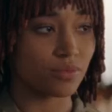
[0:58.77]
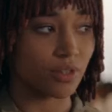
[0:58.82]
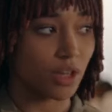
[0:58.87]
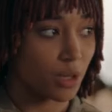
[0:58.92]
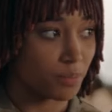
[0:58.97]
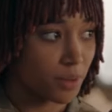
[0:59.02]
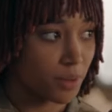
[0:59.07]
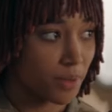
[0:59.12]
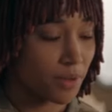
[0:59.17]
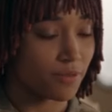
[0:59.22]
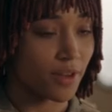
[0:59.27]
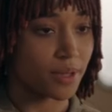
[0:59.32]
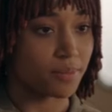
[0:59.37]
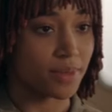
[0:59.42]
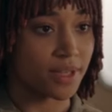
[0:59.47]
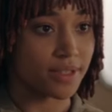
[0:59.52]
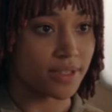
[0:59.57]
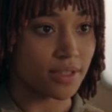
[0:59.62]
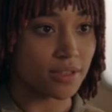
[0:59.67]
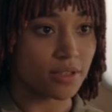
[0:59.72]
For helping me
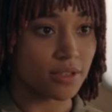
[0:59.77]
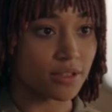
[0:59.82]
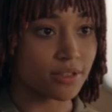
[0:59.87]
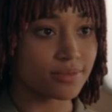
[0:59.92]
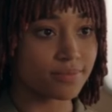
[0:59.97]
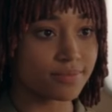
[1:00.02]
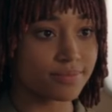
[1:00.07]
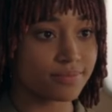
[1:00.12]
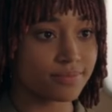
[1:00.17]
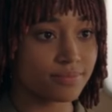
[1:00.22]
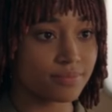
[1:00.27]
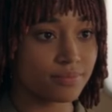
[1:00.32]
find my sister.